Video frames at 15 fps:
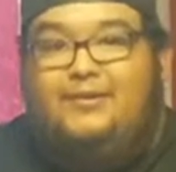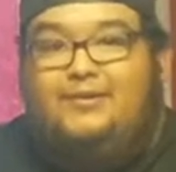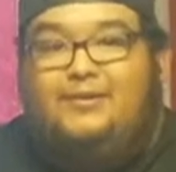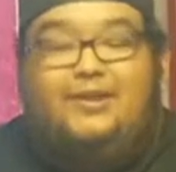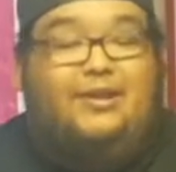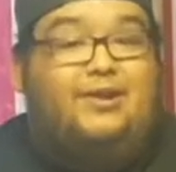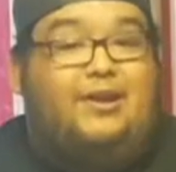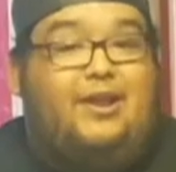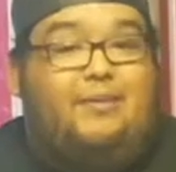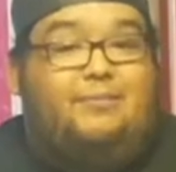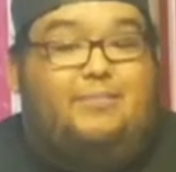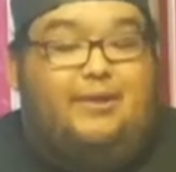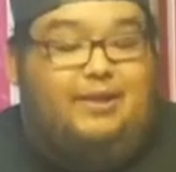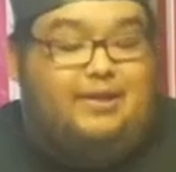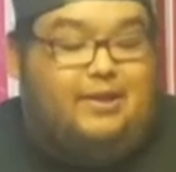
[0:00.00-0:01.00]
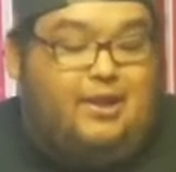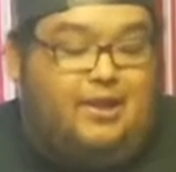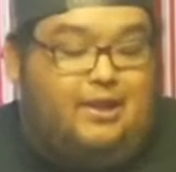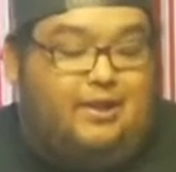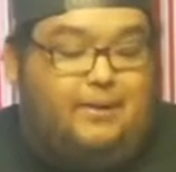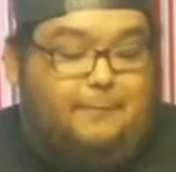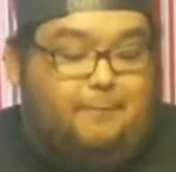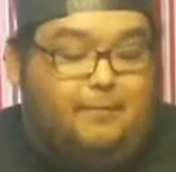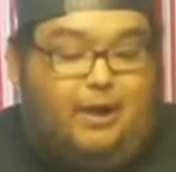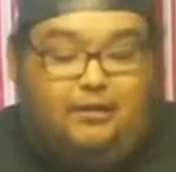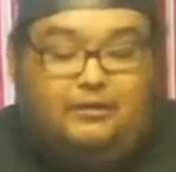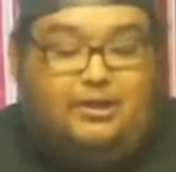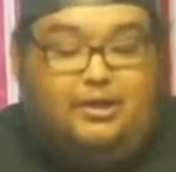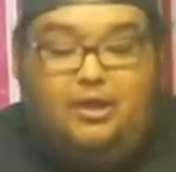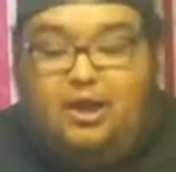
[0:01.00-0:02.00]
the internet, but
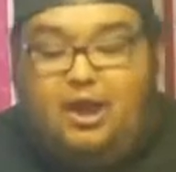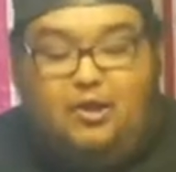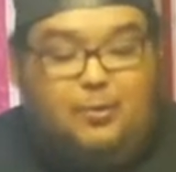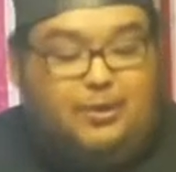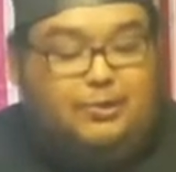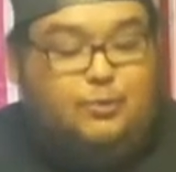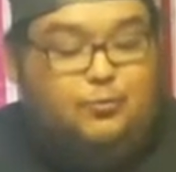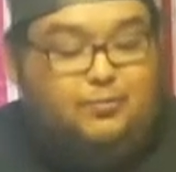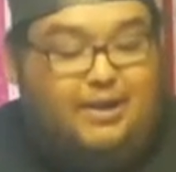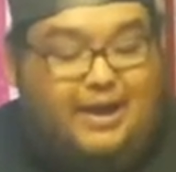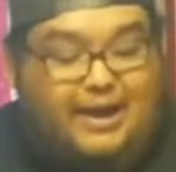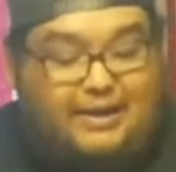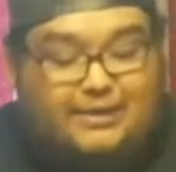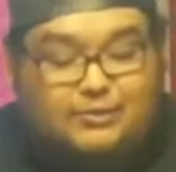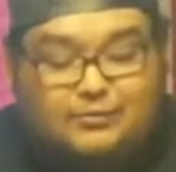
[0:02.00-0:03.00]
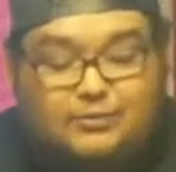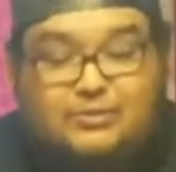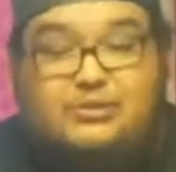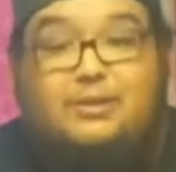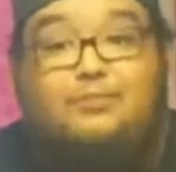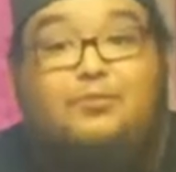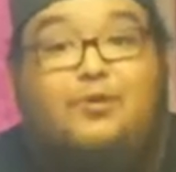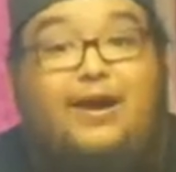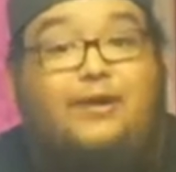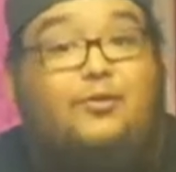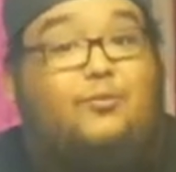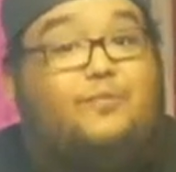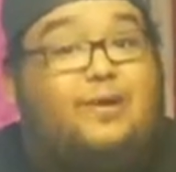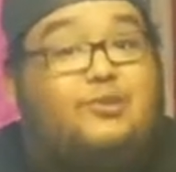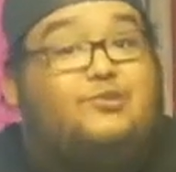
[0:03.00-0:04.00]
I'll tell you how I do mine. It's real simple. I
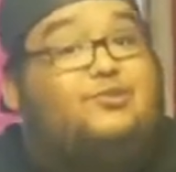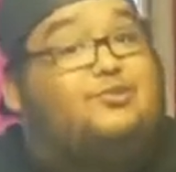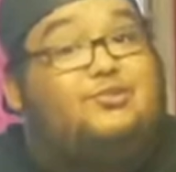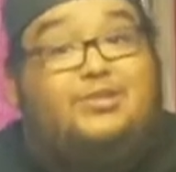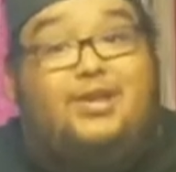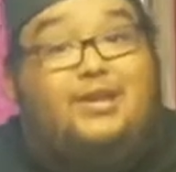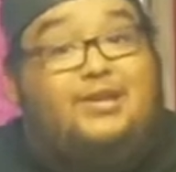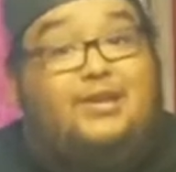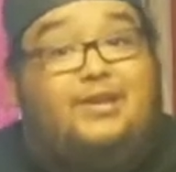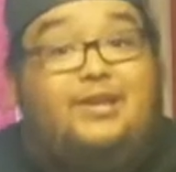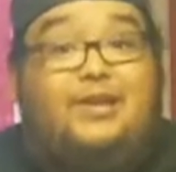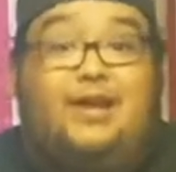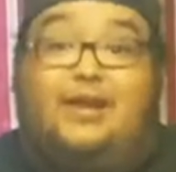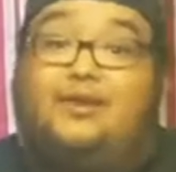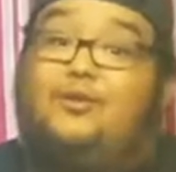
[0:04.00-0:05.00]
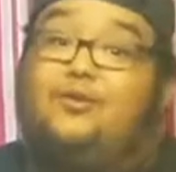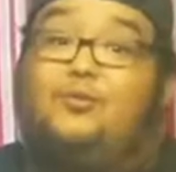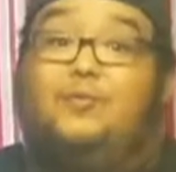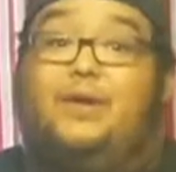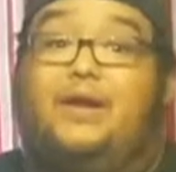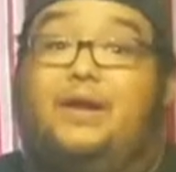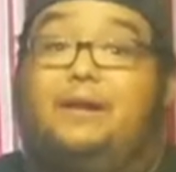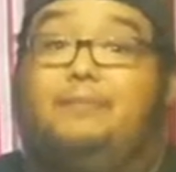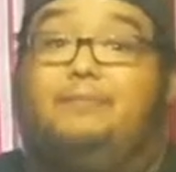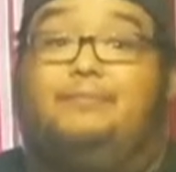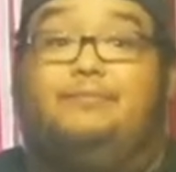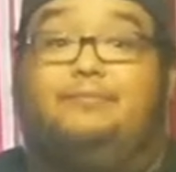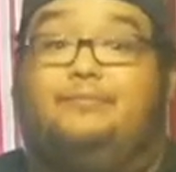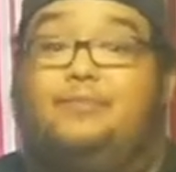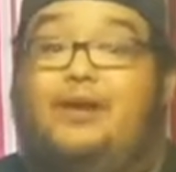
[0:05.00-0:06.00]
don't measure shit. I cook the way
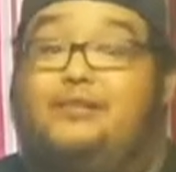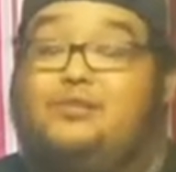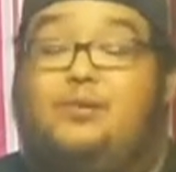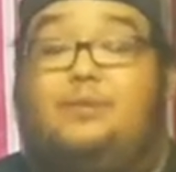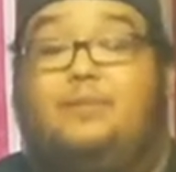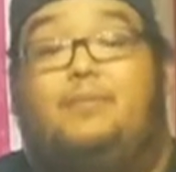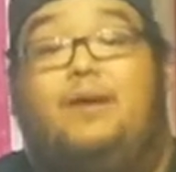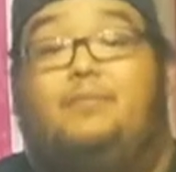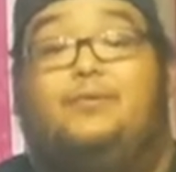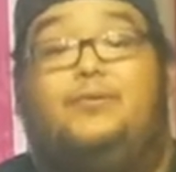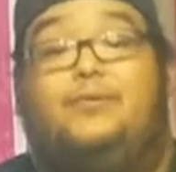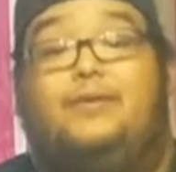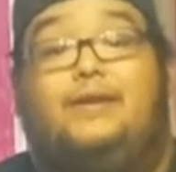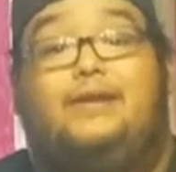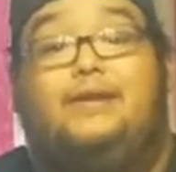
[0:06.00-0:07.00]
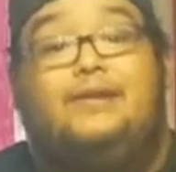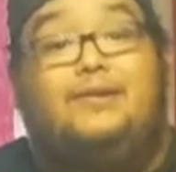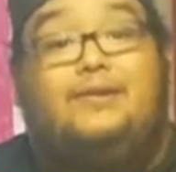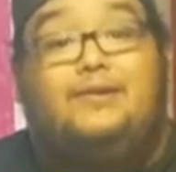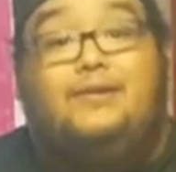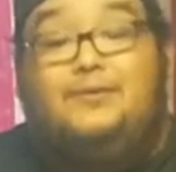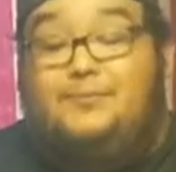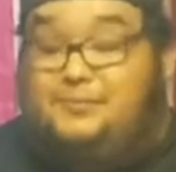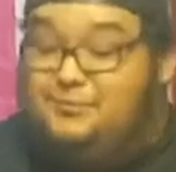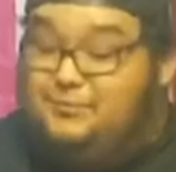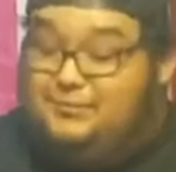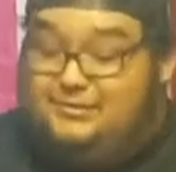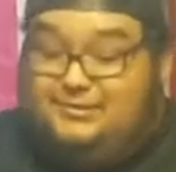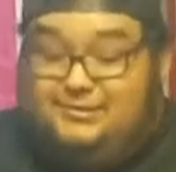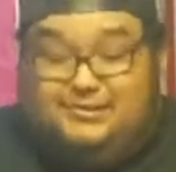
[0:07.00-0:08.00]
I saw my mom doing it, which
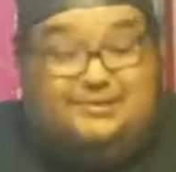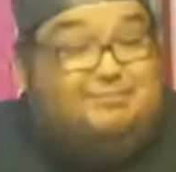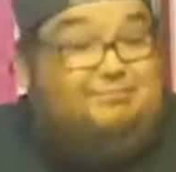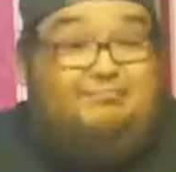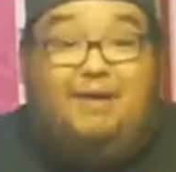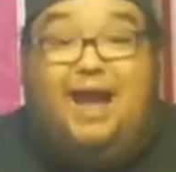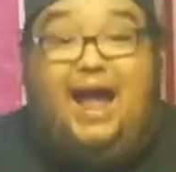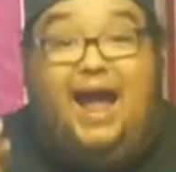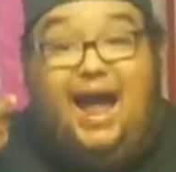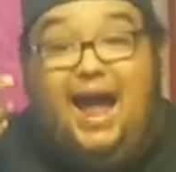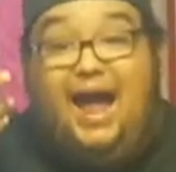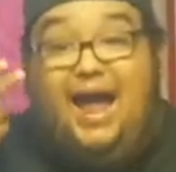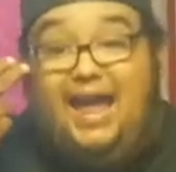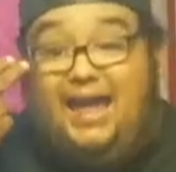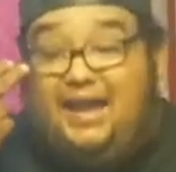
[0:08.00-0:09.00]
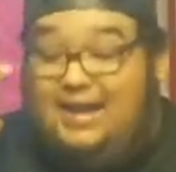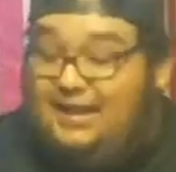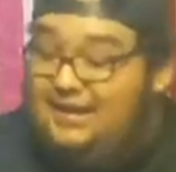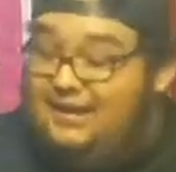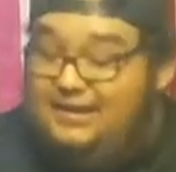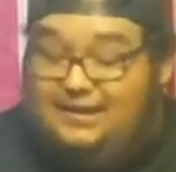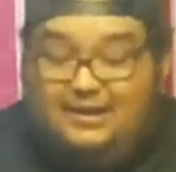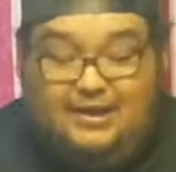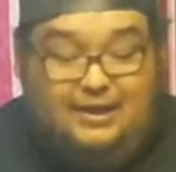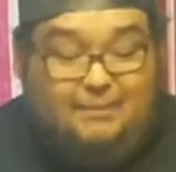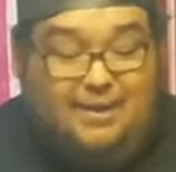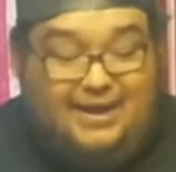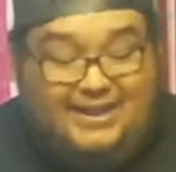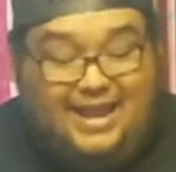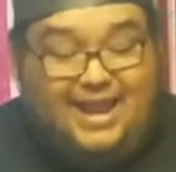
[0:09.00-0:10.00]
was just by eye,
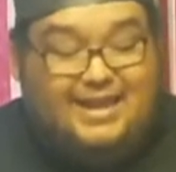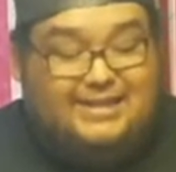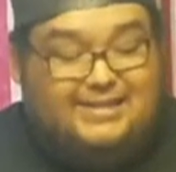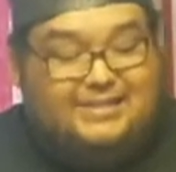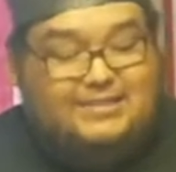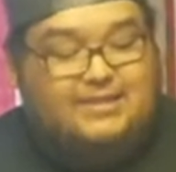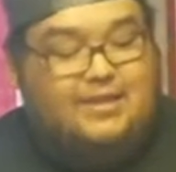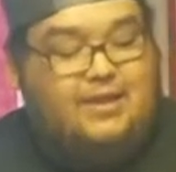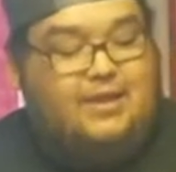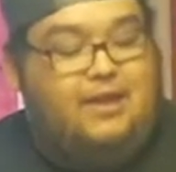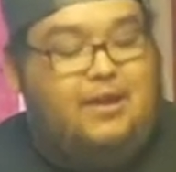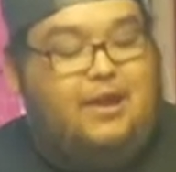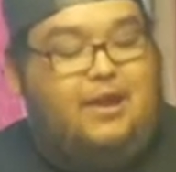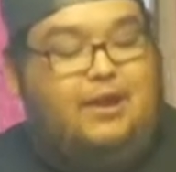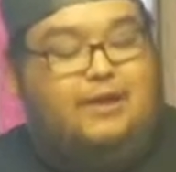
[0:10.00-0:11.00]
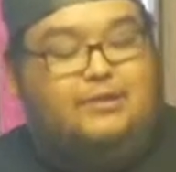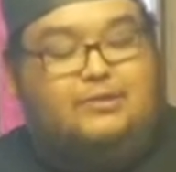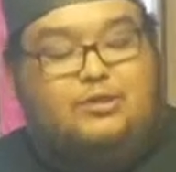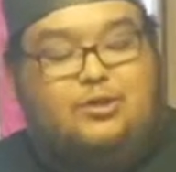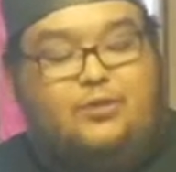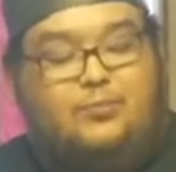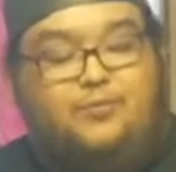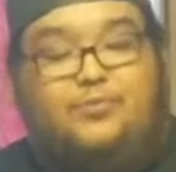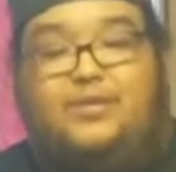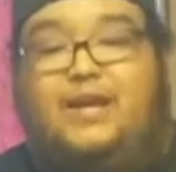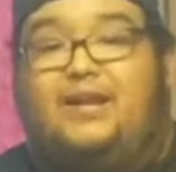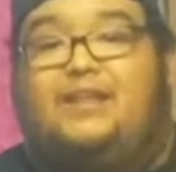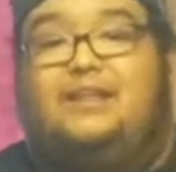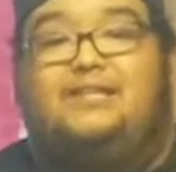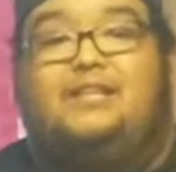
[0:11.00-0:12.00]
by taste. So
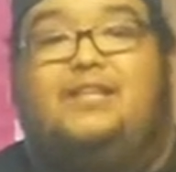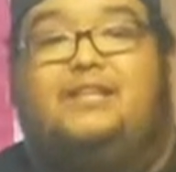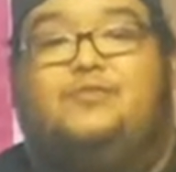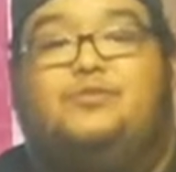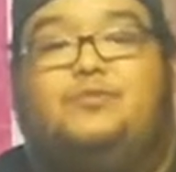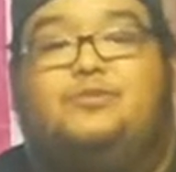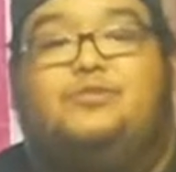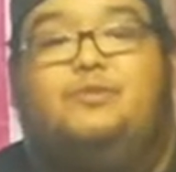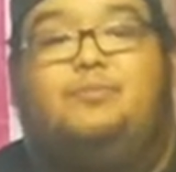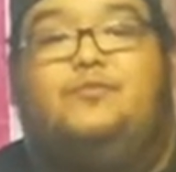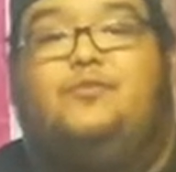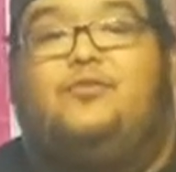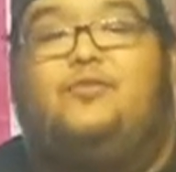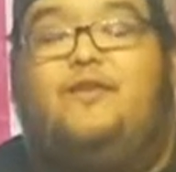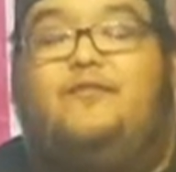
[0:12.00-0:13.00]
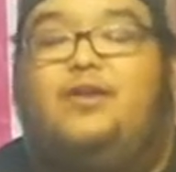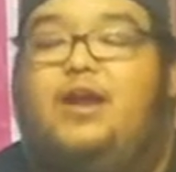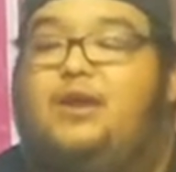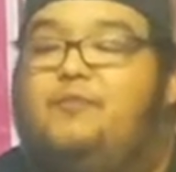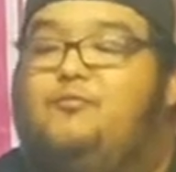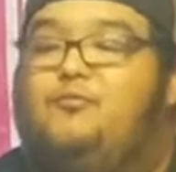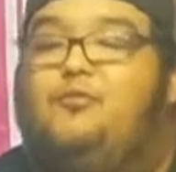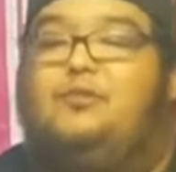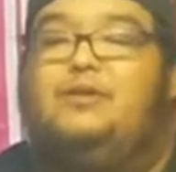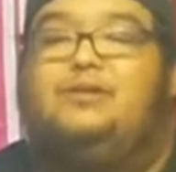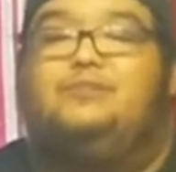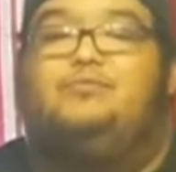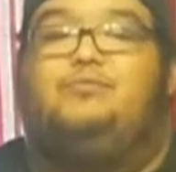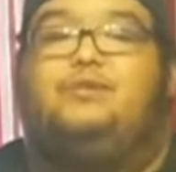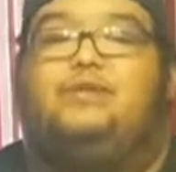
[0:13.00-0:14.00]
carne guisada is real simple. If you've never had it before,
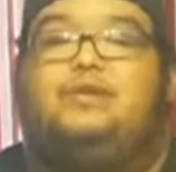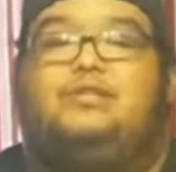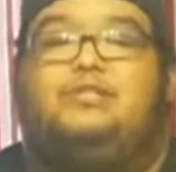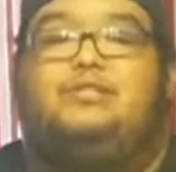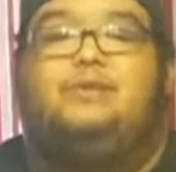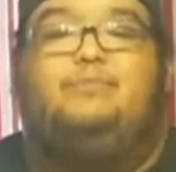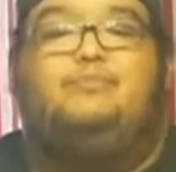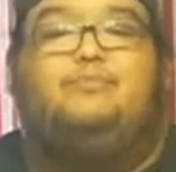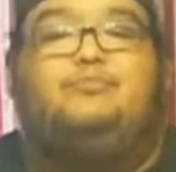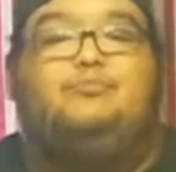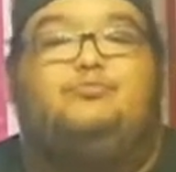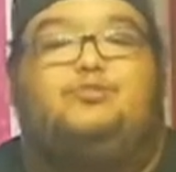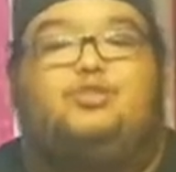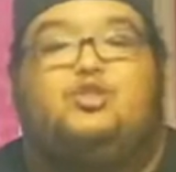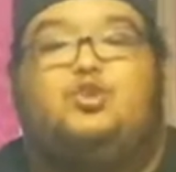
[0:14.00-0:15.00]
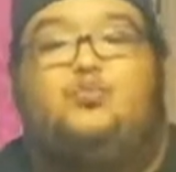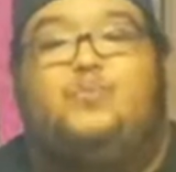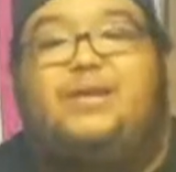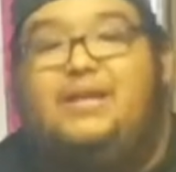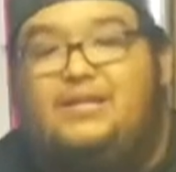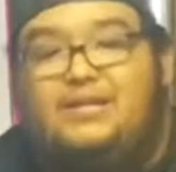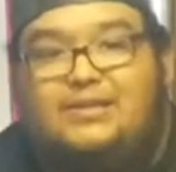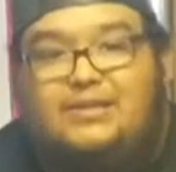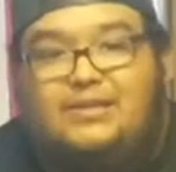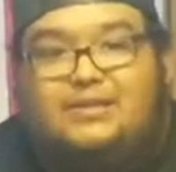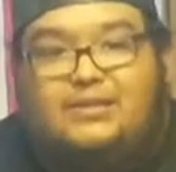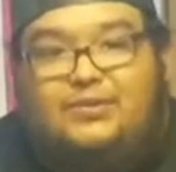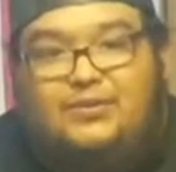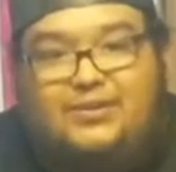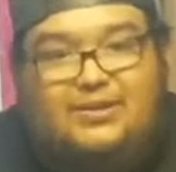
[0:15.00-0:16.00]
it's really cheap stew meat.
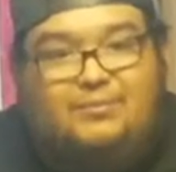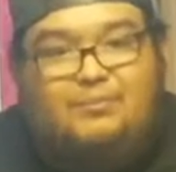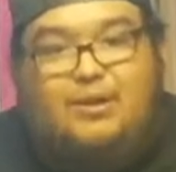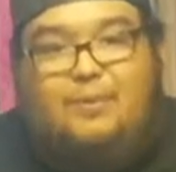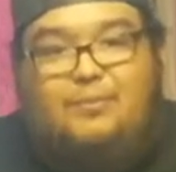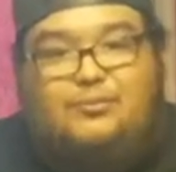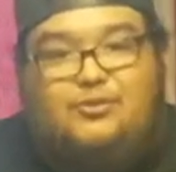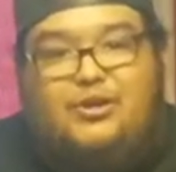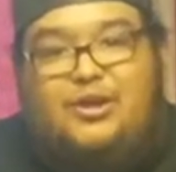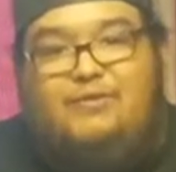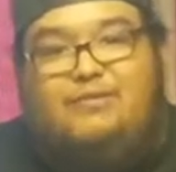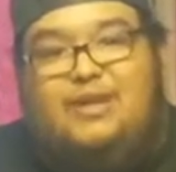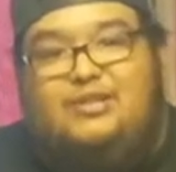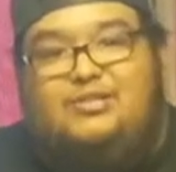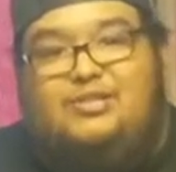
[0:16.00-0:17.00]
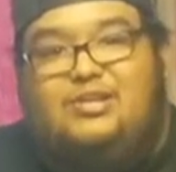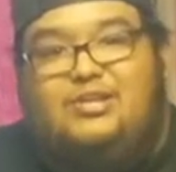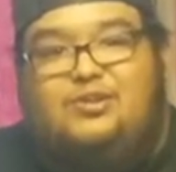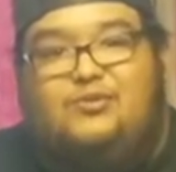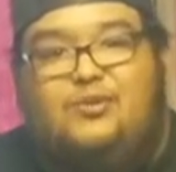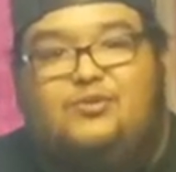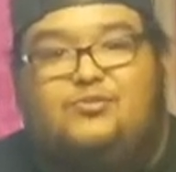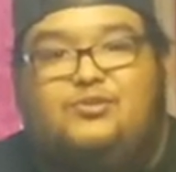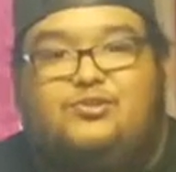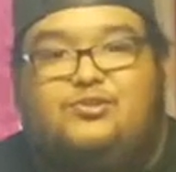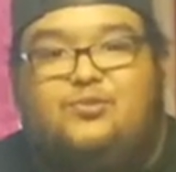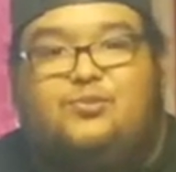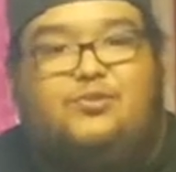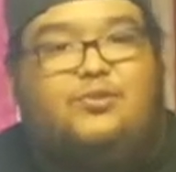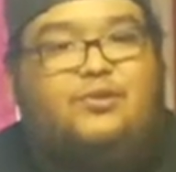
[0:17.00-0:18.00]
You get a tray of that shit at the grocery
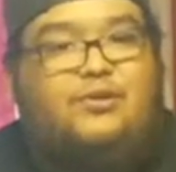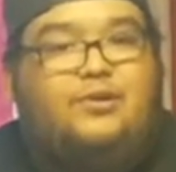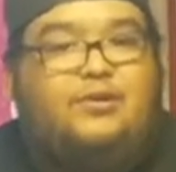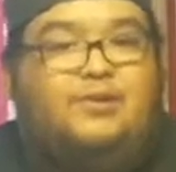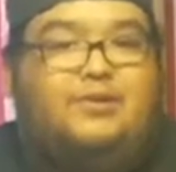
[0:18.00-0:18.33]
store.